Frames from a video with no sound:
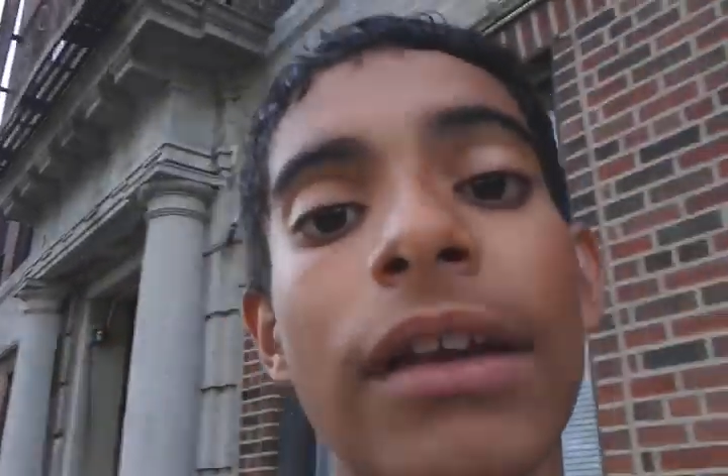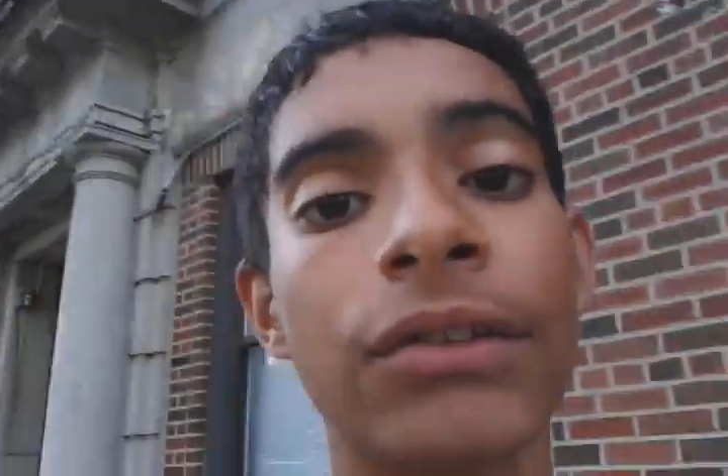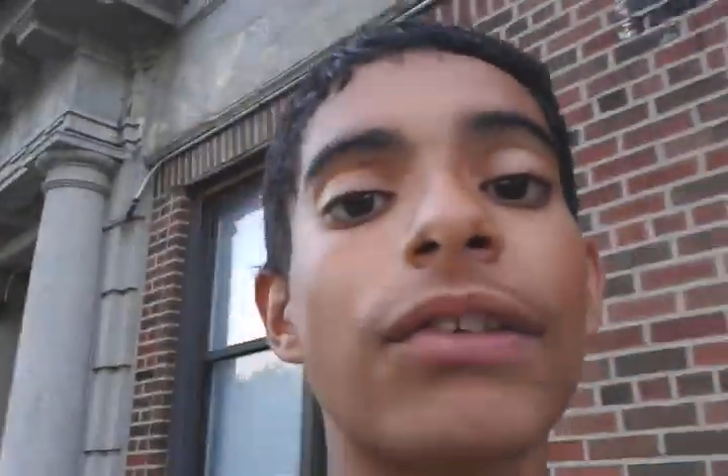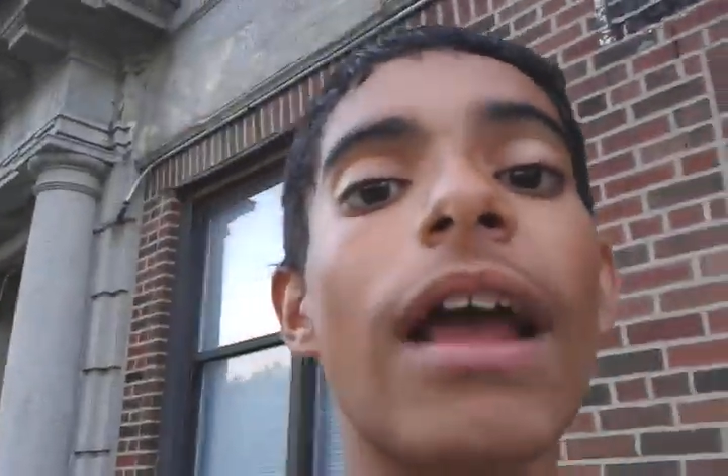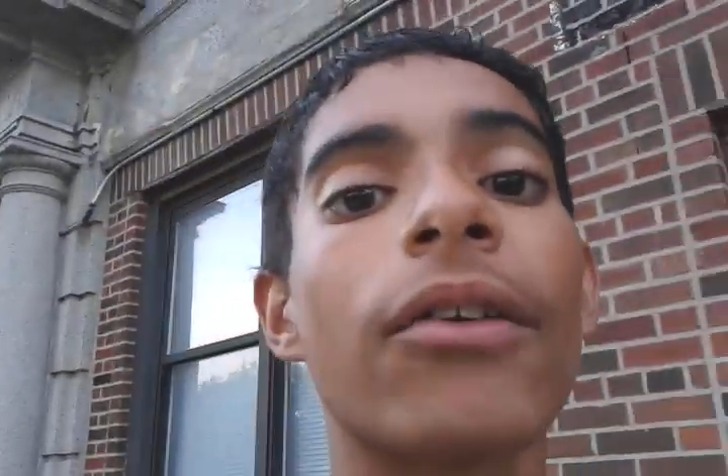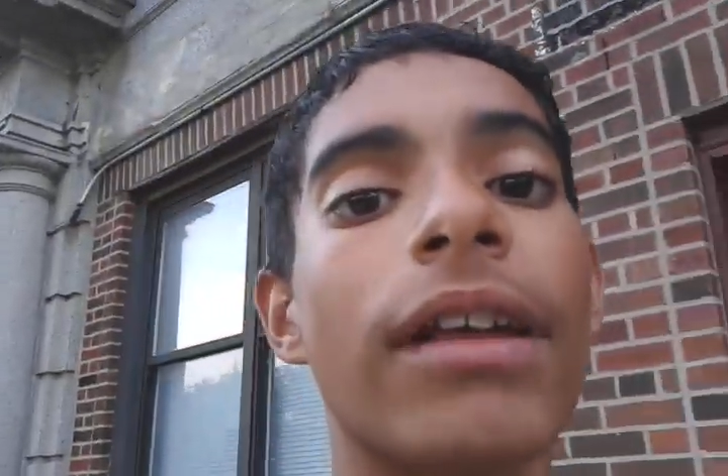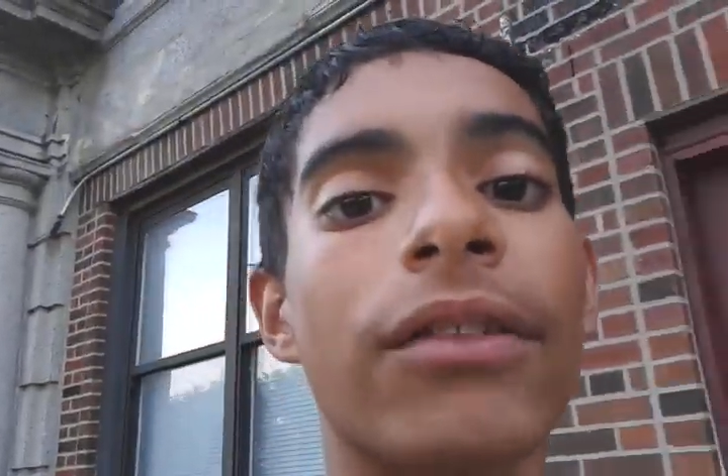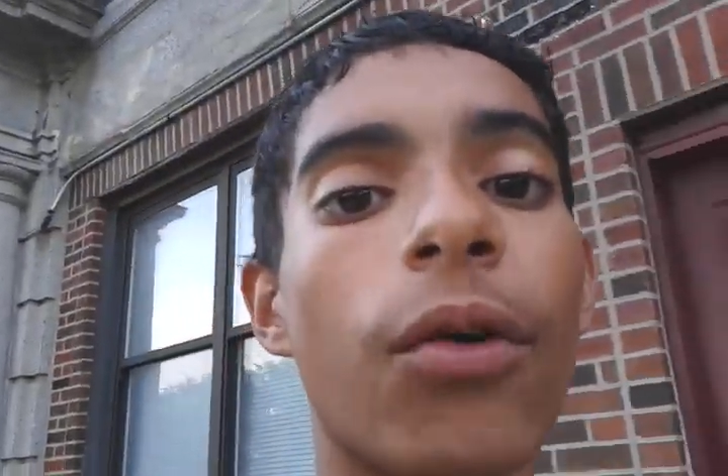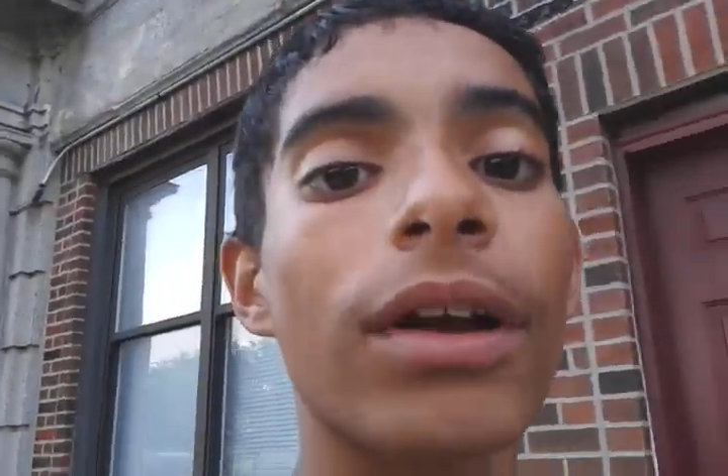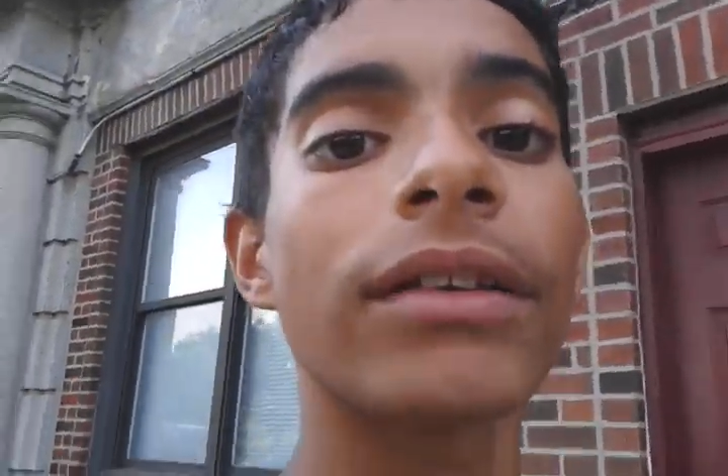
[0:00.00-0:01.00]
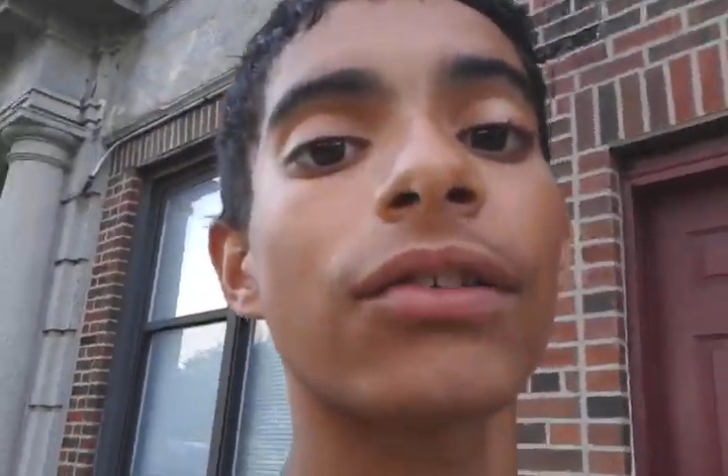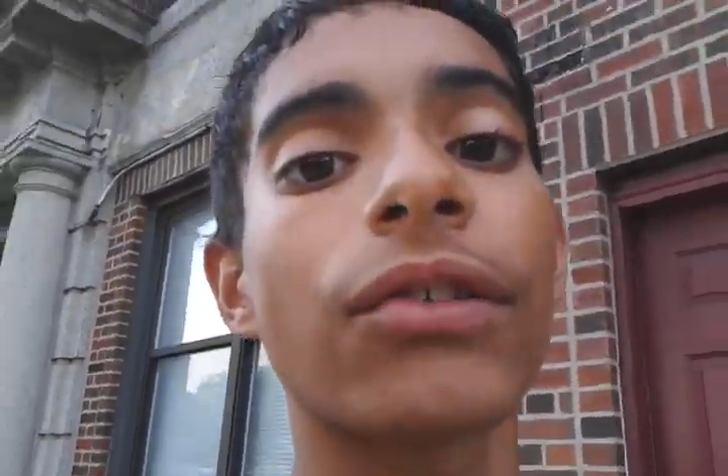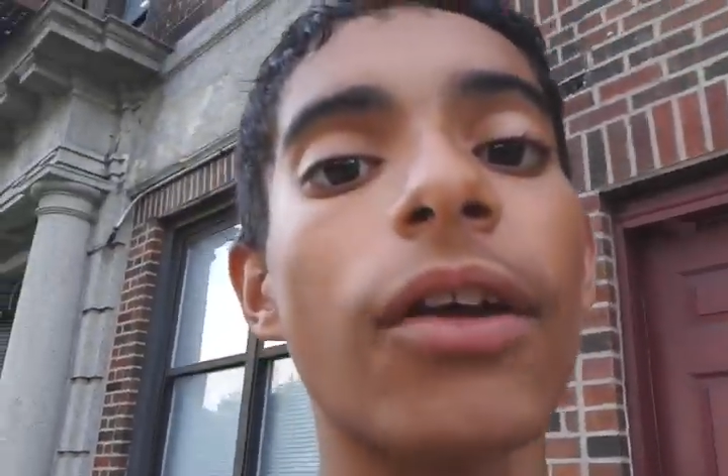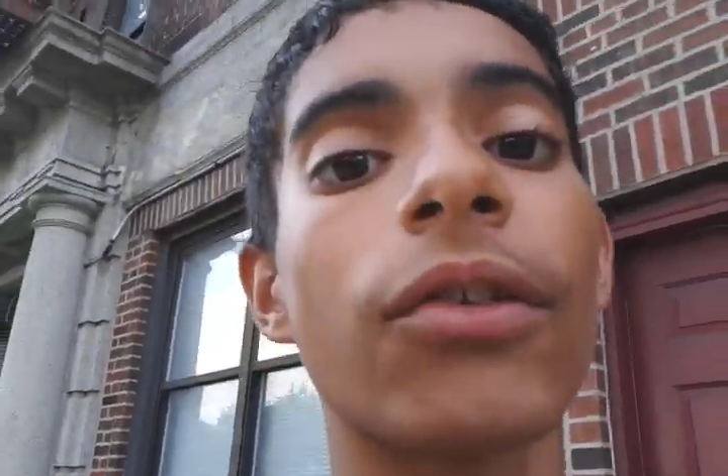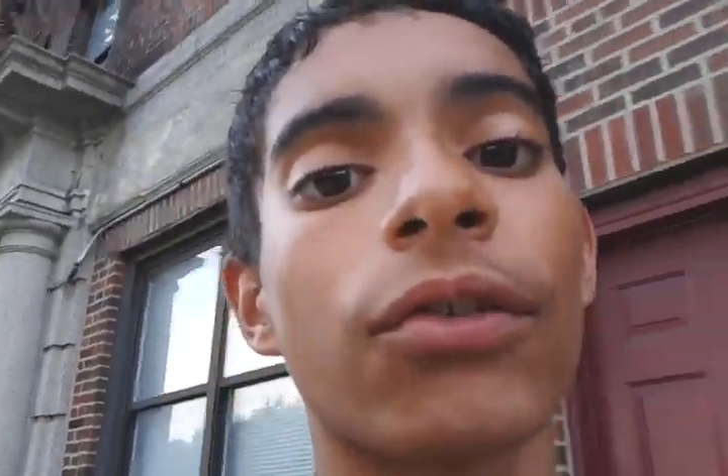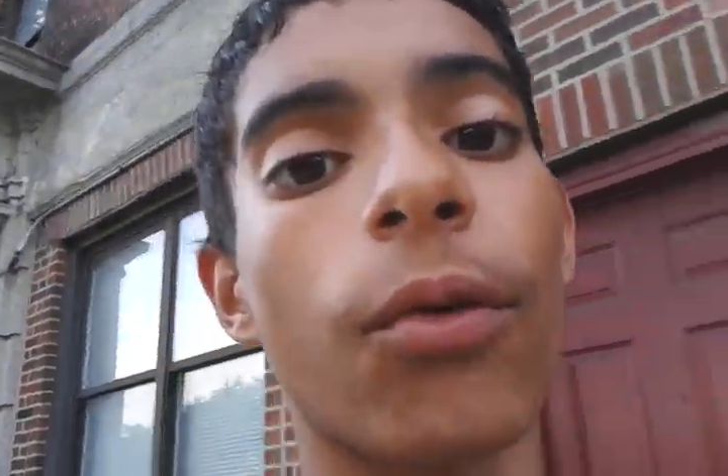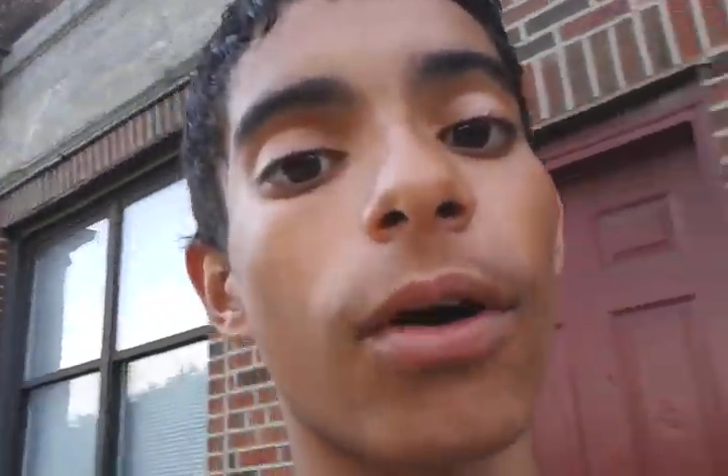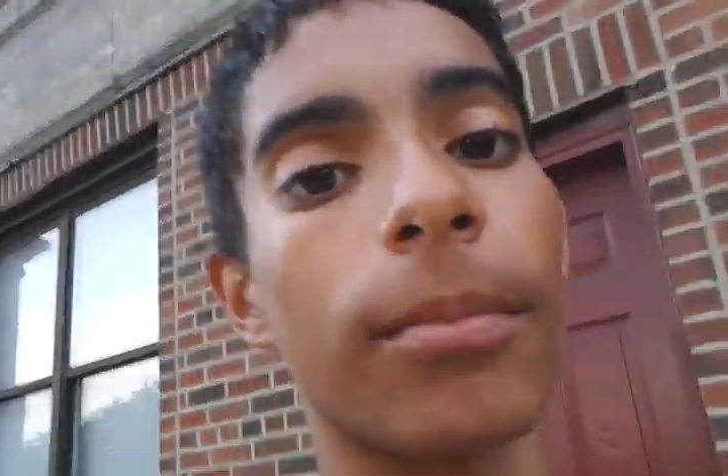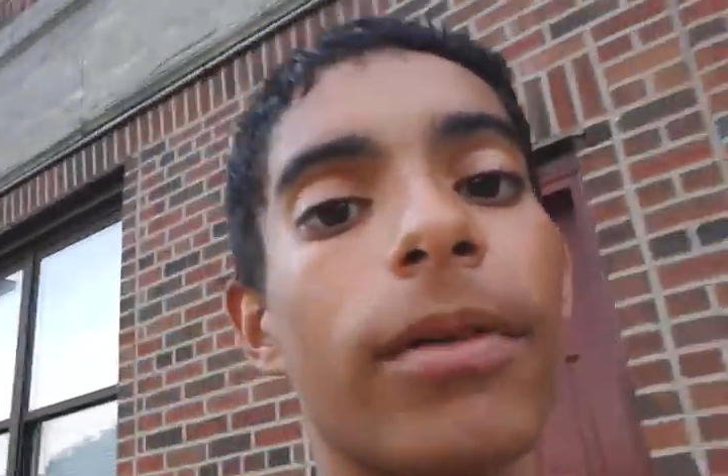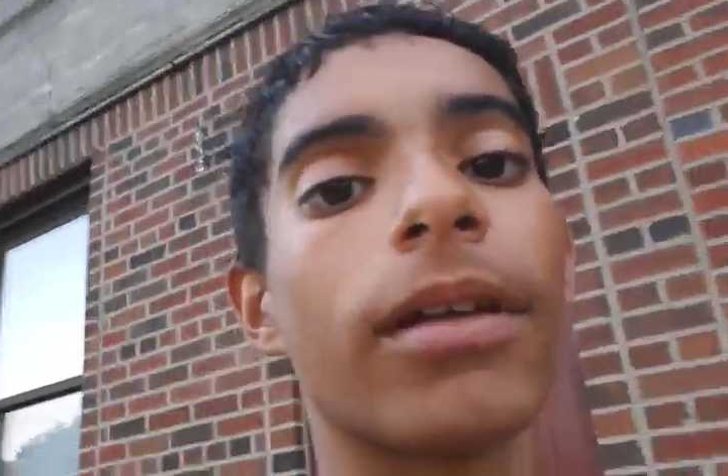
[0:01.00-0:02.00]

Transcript: in Saturday during this thunderstorm.